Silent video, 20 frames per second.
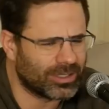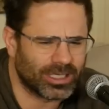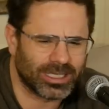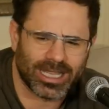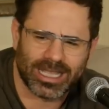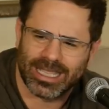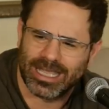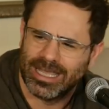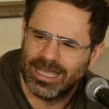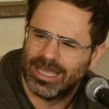They're
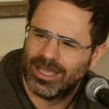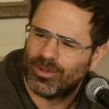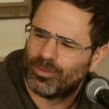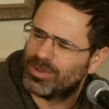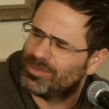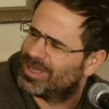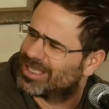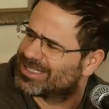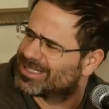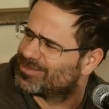like,
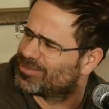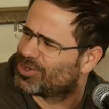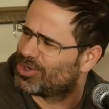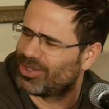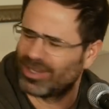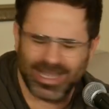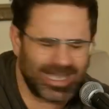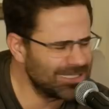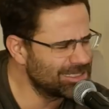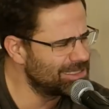we met some
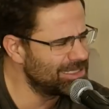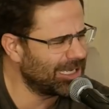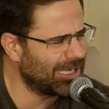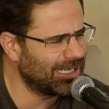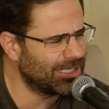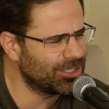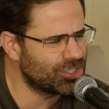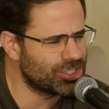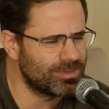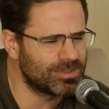girl last
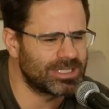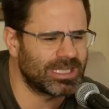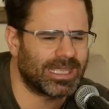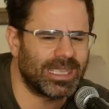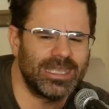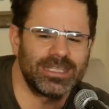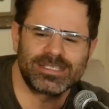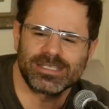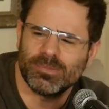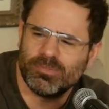night and she was like,
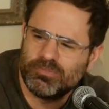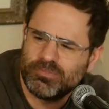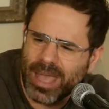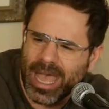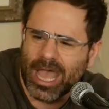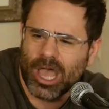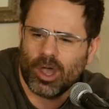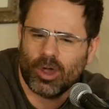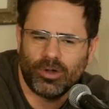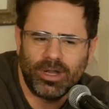it's
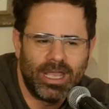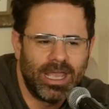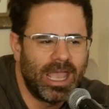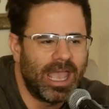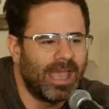about,